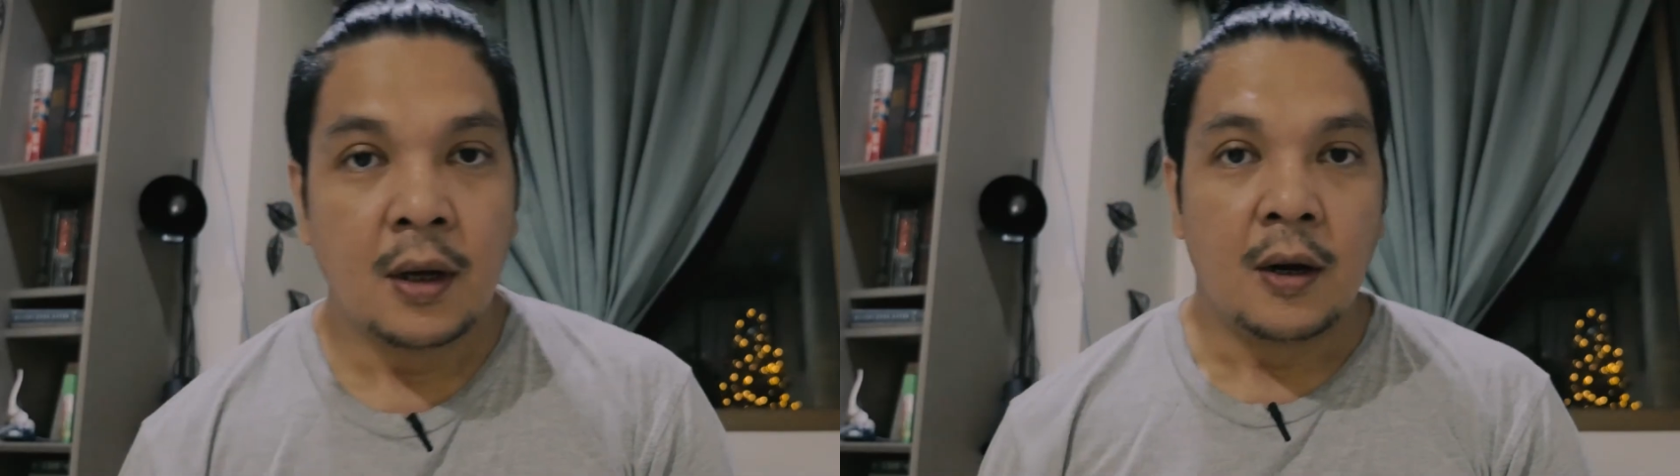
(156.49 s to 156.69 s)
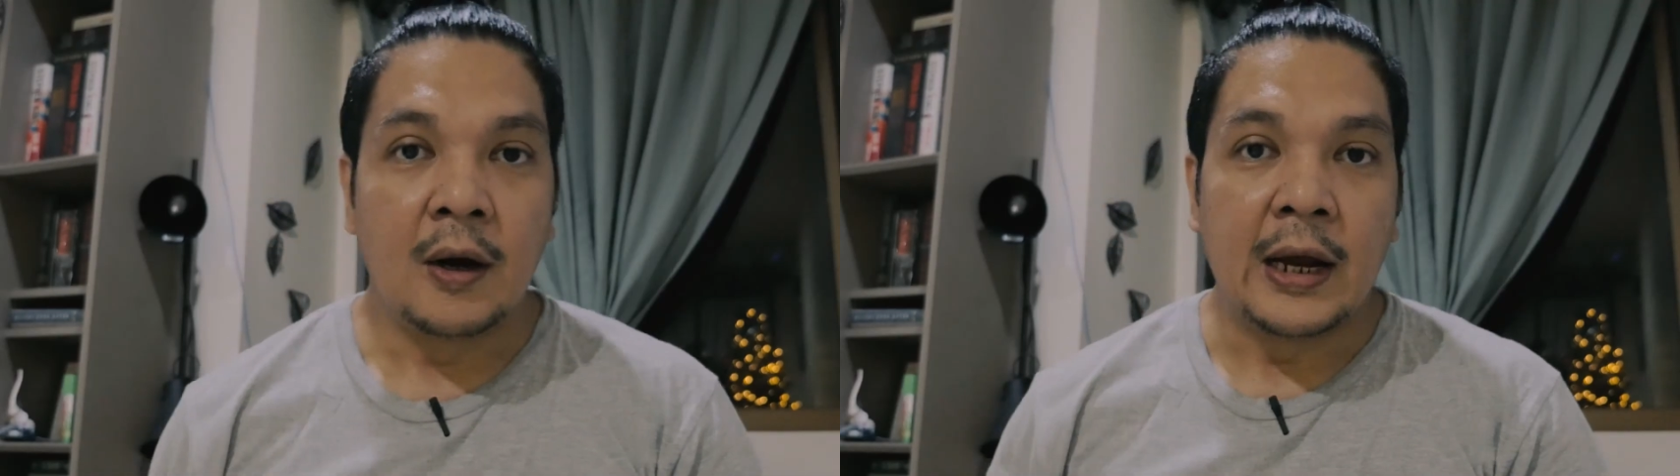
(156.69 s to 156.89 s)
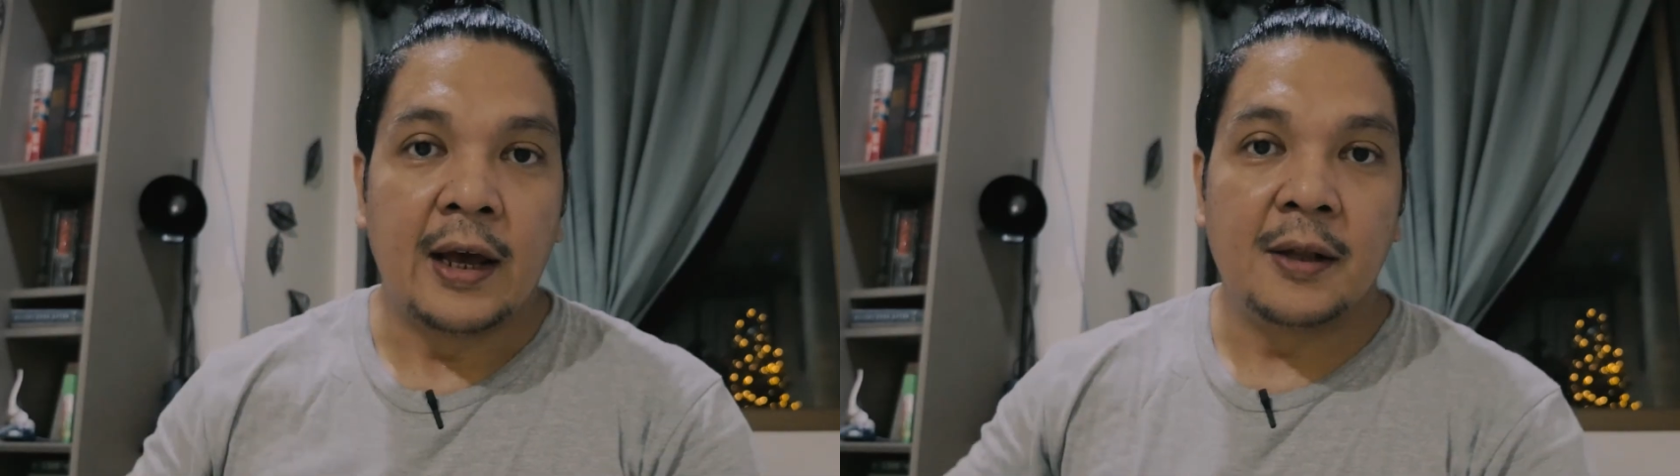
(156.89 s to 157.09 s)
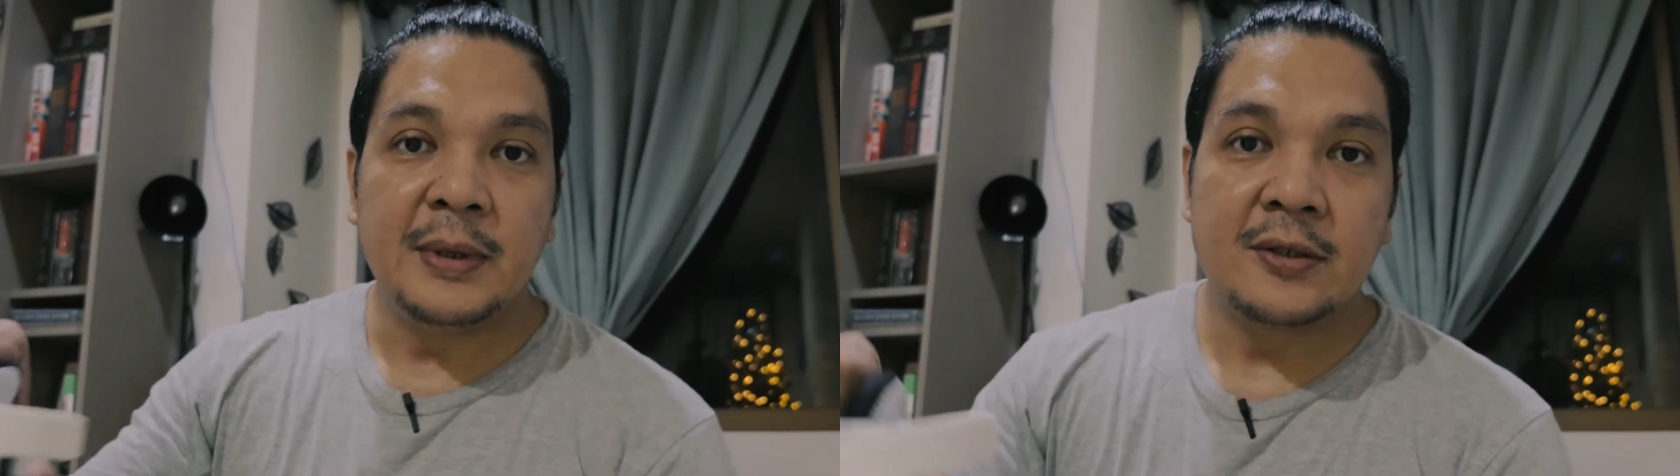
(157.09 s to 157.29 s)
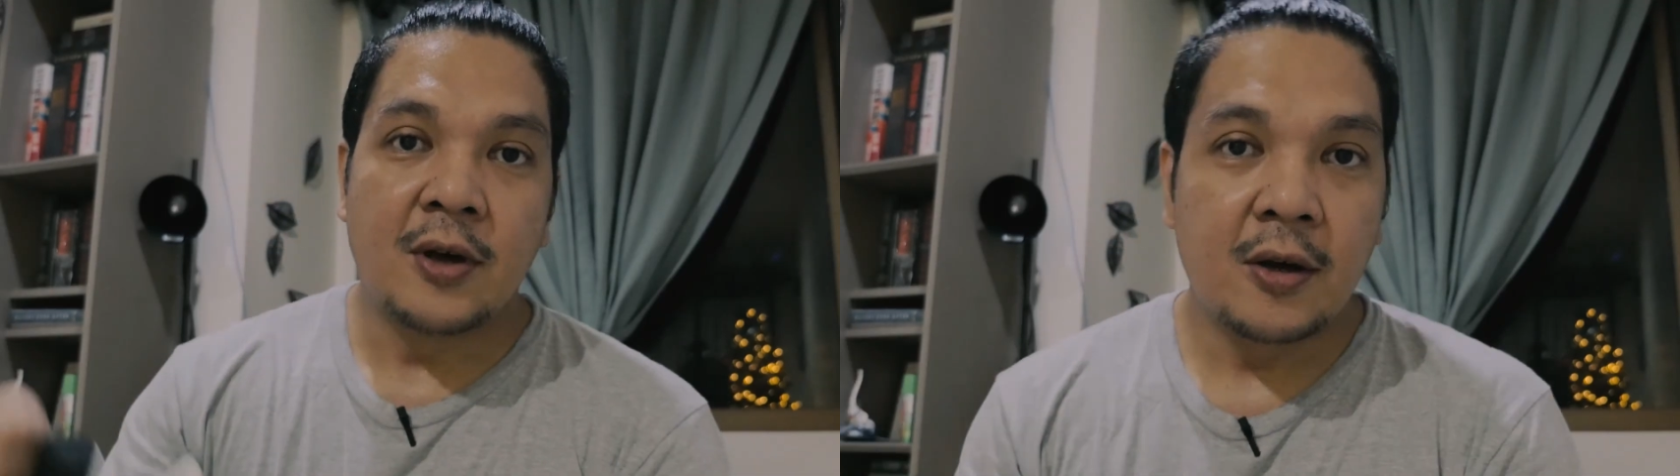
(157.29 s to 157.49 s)
All right, I'll
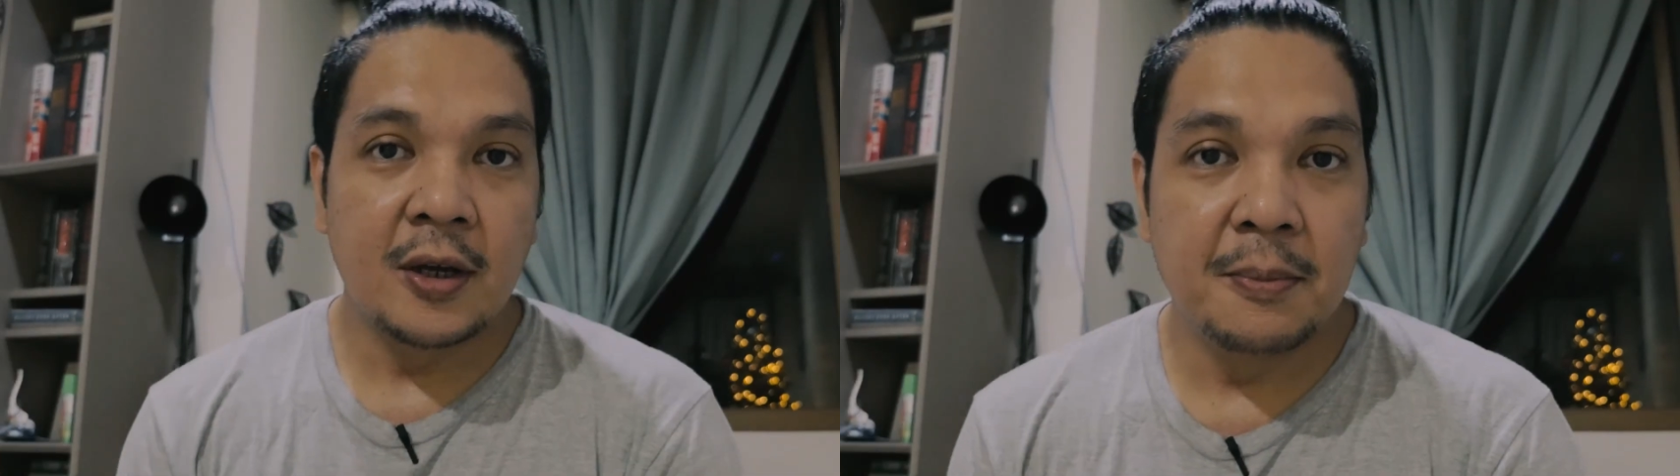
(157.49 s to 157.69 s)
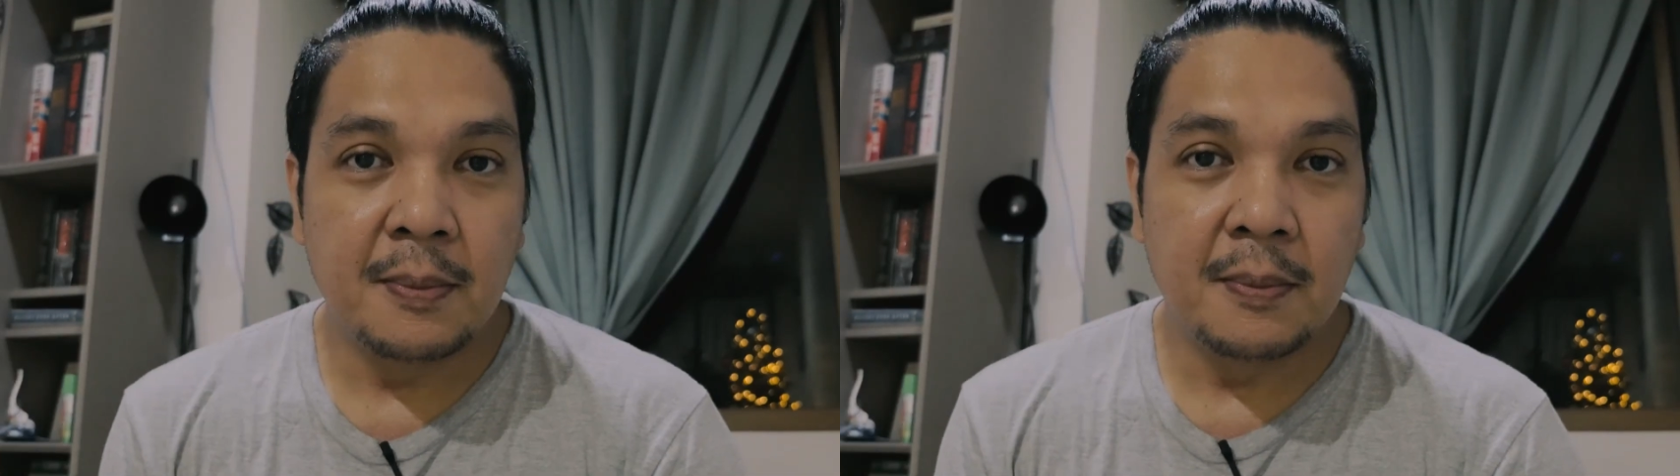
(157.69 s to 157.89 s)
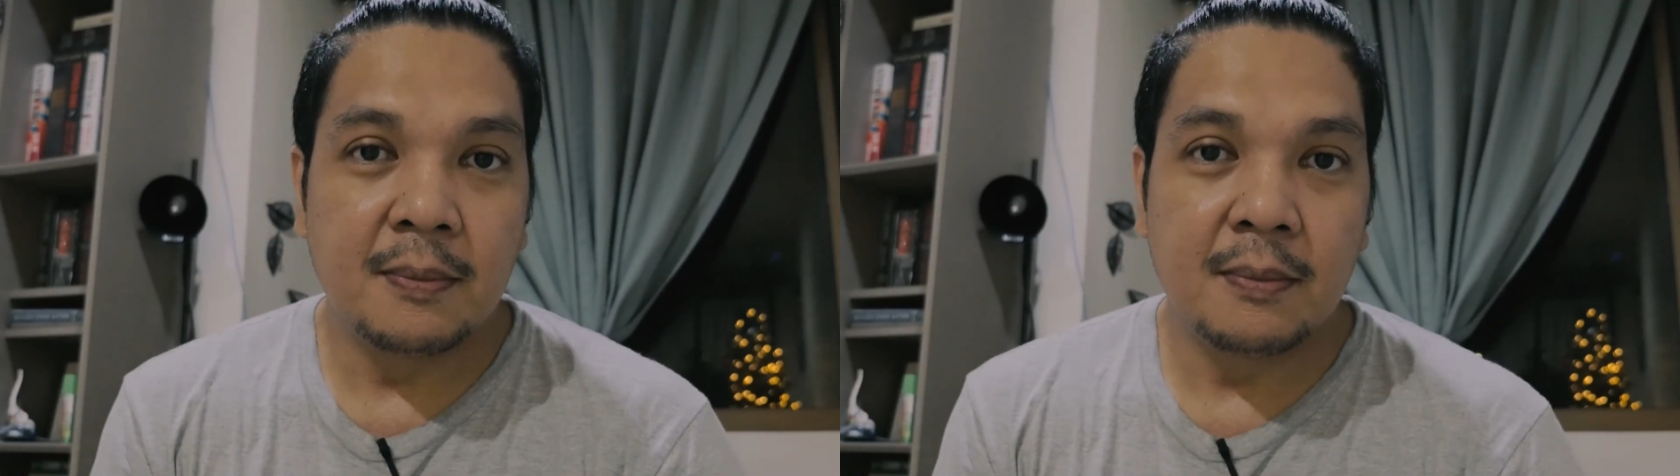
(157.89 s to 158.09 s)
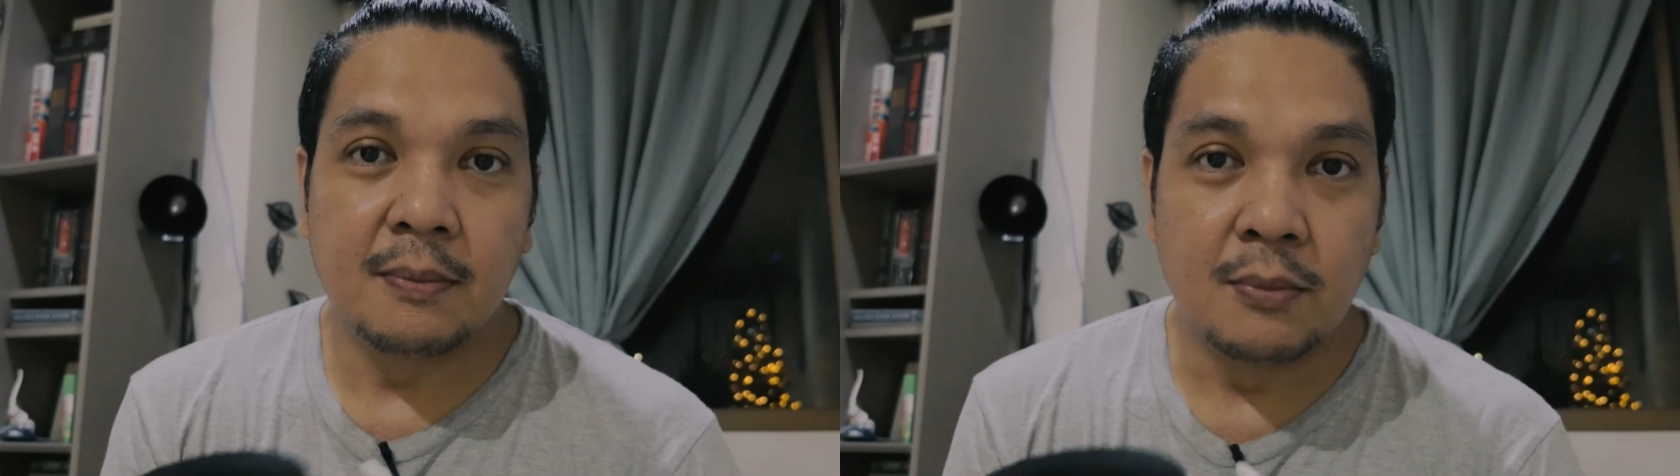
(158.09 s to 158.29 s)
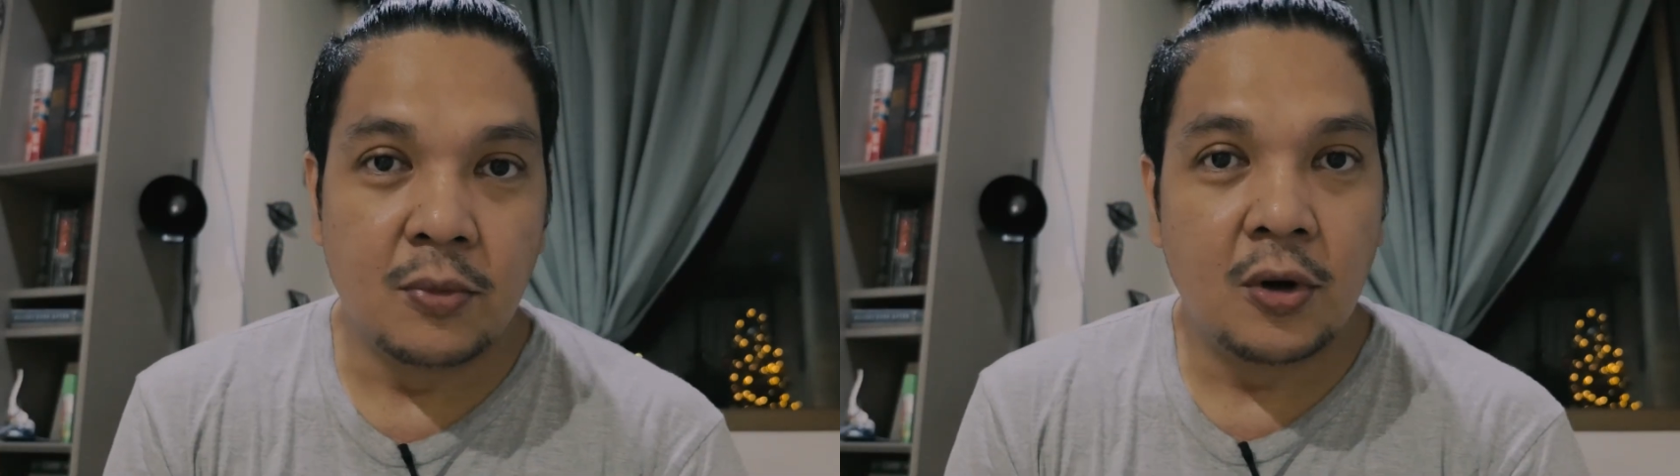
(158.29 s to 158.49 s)
be talking
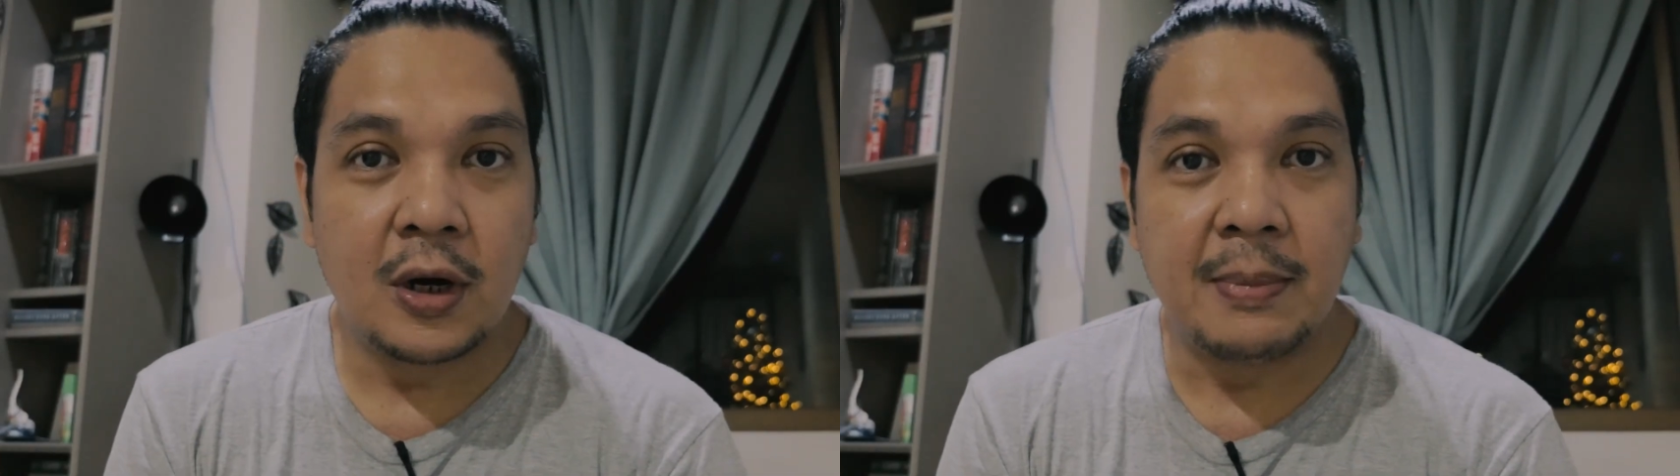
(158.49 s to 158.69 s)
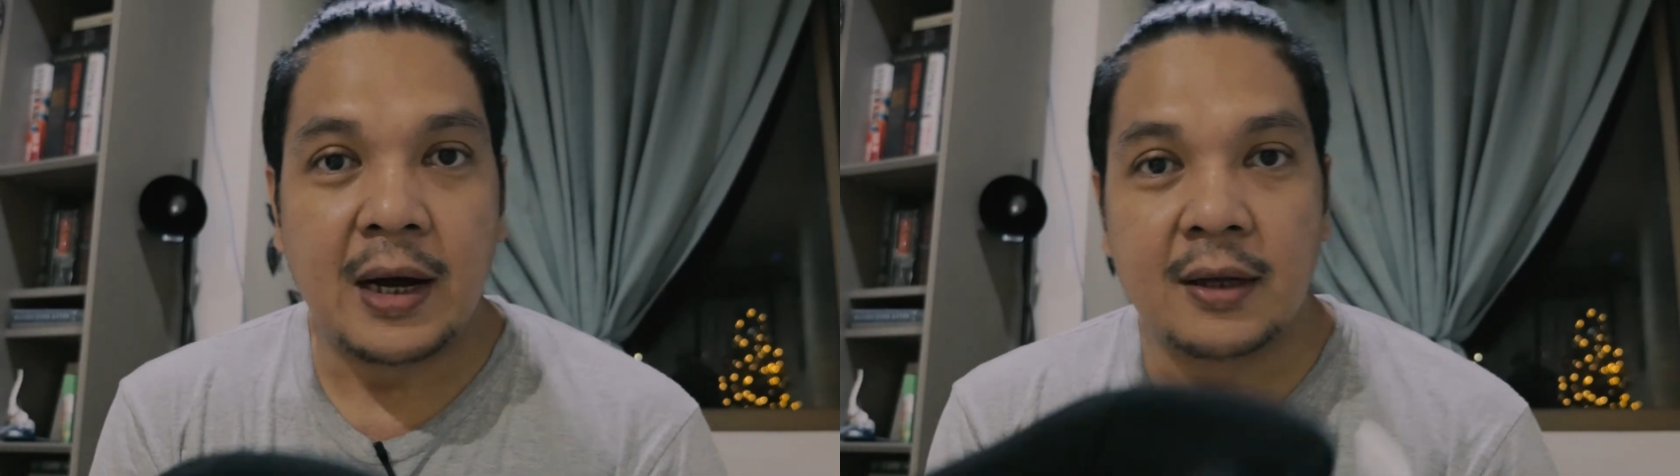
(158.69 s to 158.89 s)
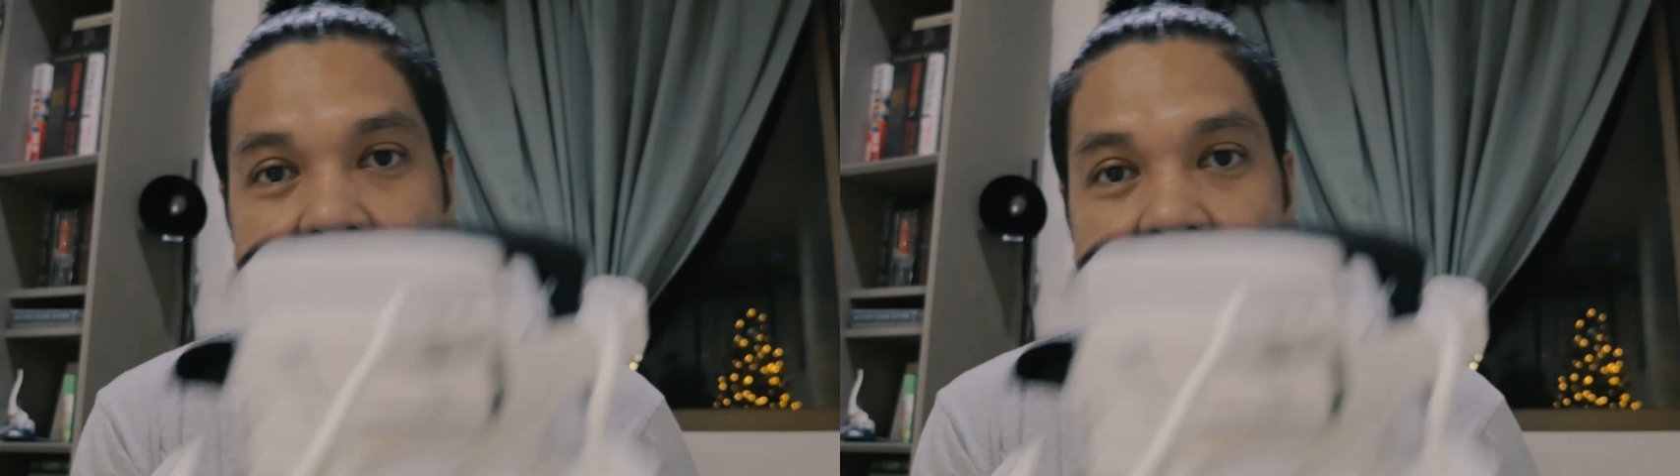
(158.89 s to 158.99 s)
more about